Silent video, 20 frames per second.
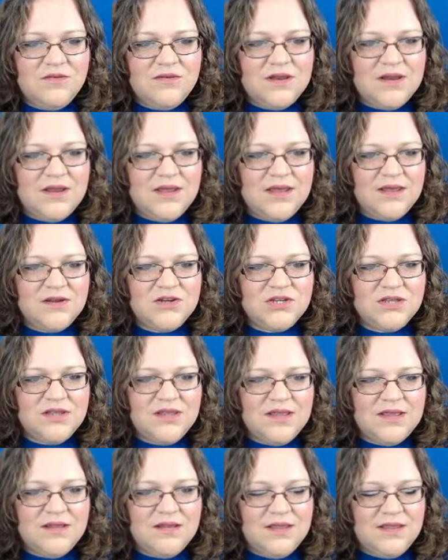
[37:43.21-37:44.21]
can
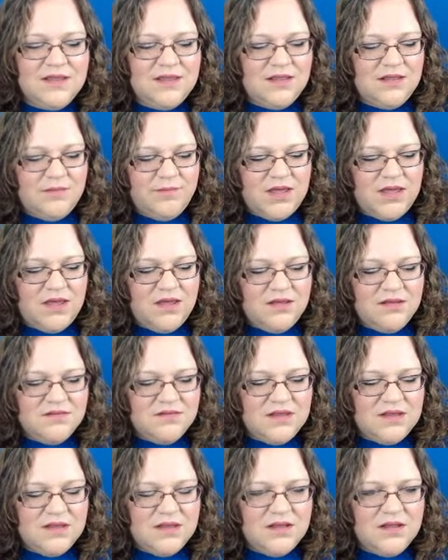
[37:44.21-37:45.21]
actually click in the
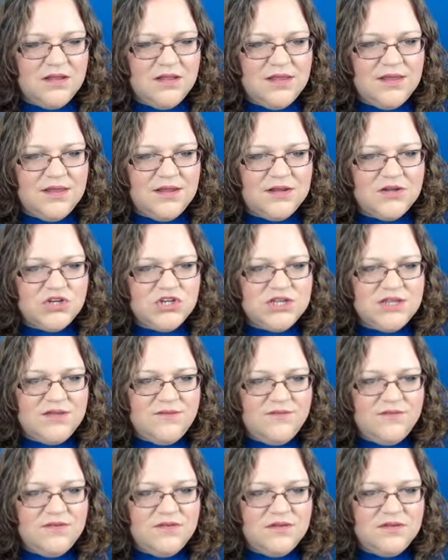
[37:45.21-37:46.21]
box and click
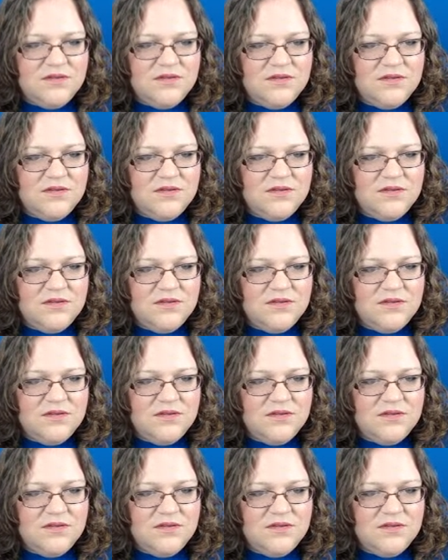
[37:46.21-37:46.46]
Shift